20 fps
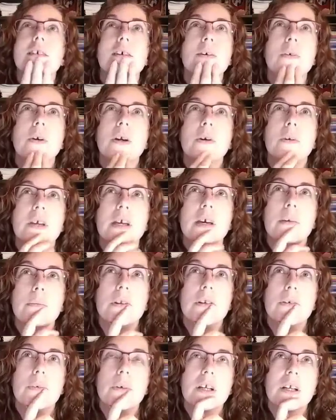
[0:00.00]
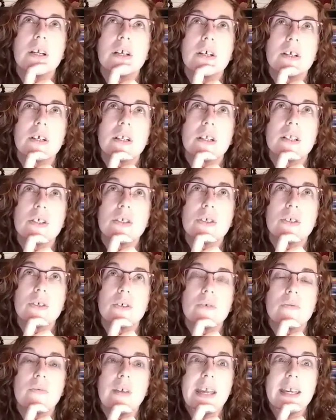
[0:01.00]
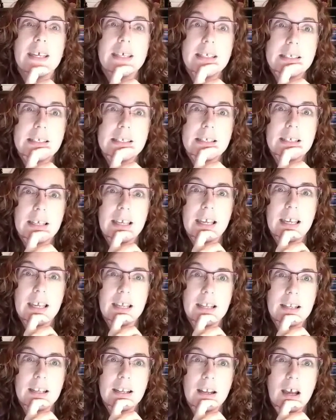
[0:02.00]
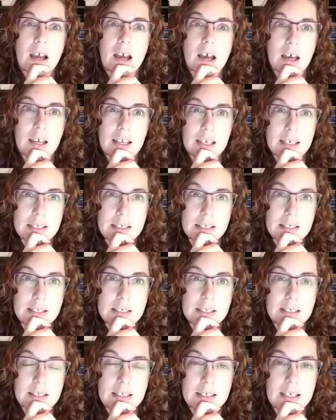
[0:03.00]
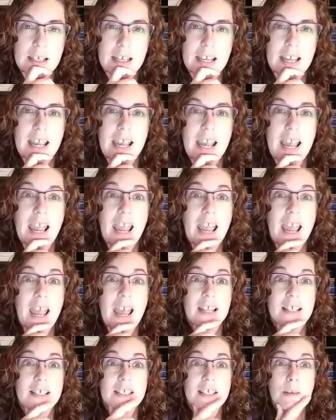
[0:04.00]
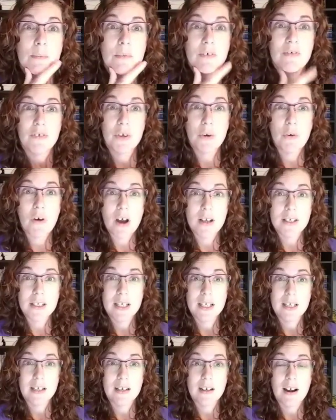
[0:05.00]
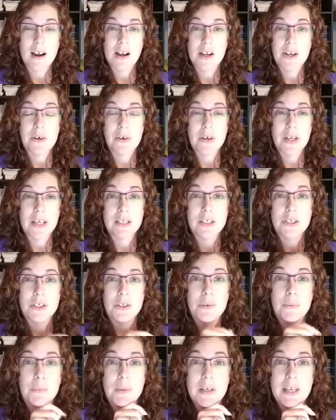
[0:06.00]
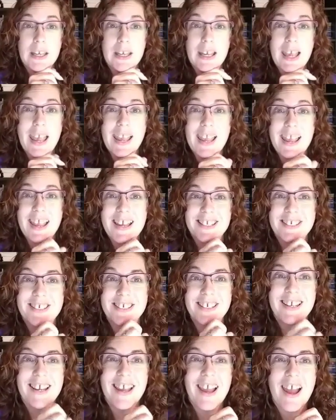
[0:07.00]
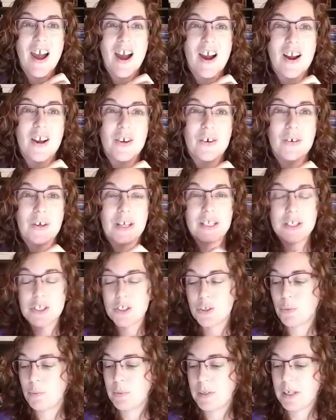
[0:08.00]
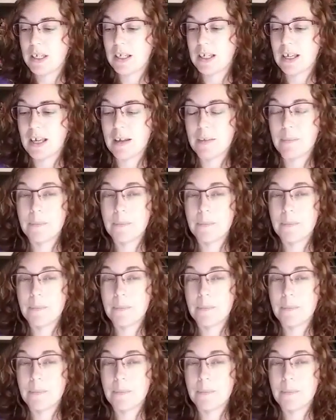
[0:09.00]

Where are we coming? We are going to Vegas in August. And some of you on here are going to be, hey Angie, are going to be